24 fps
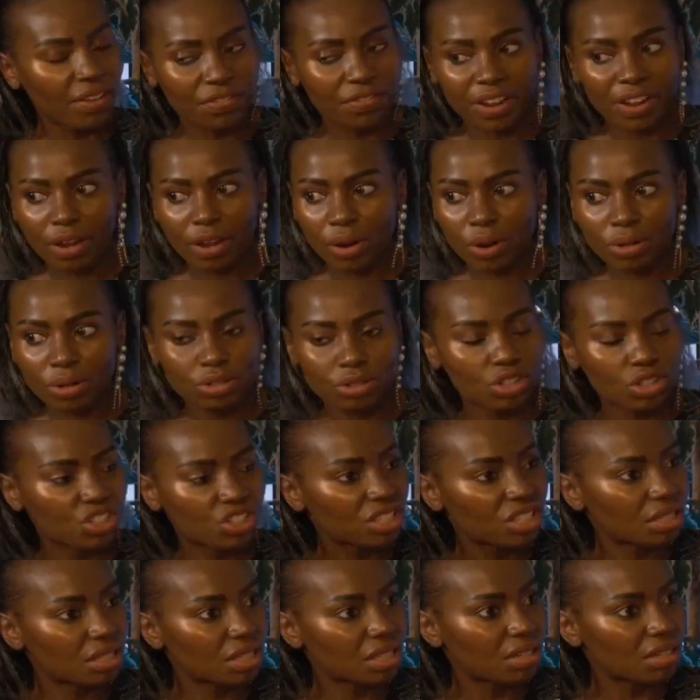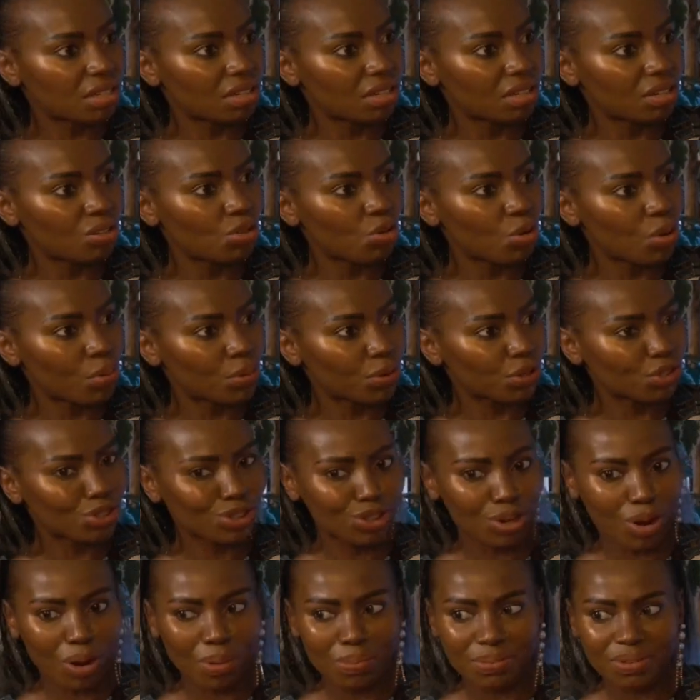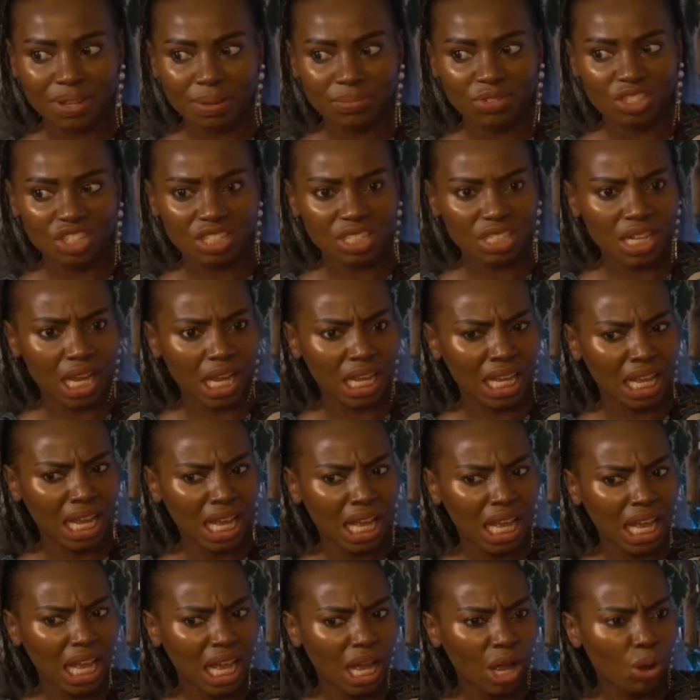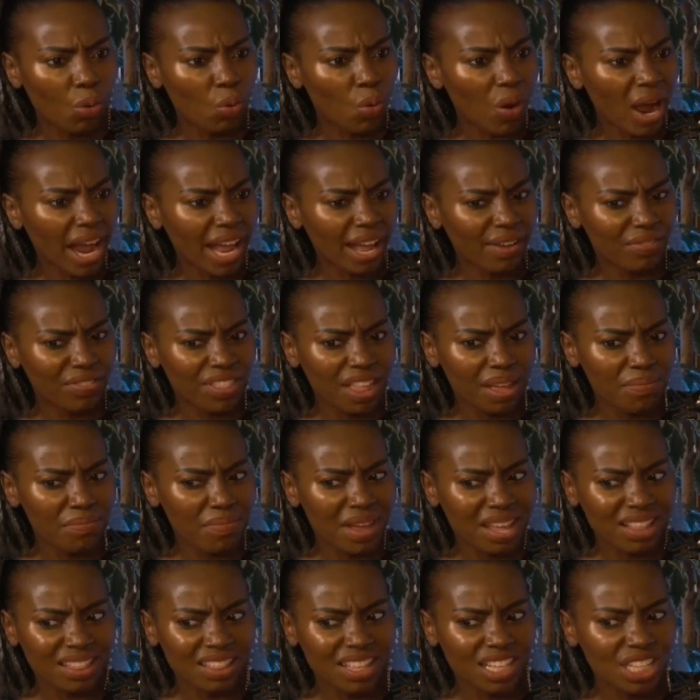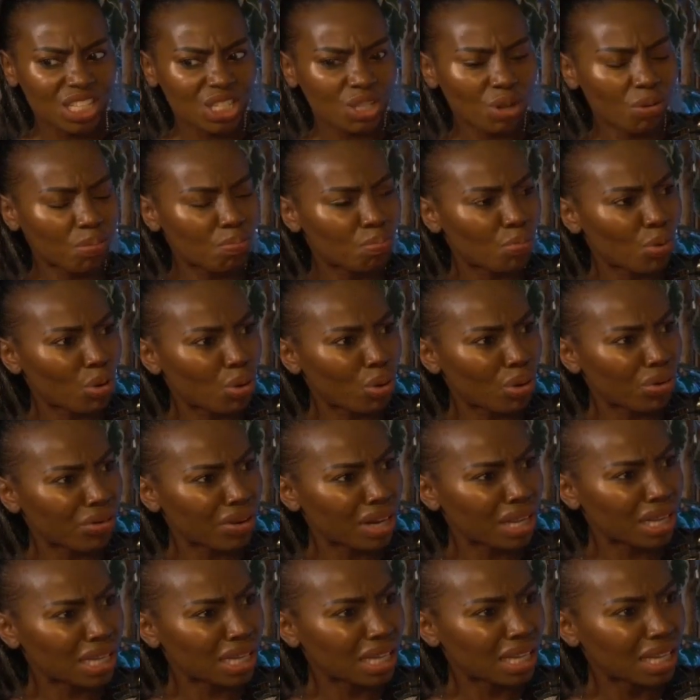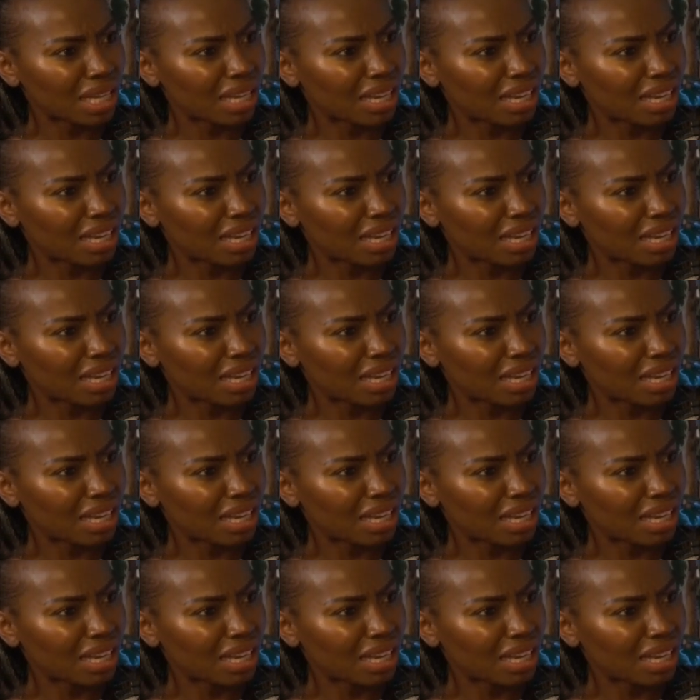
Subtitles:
But if I go to just the normal shops, I'm just like, why have they made this so boring?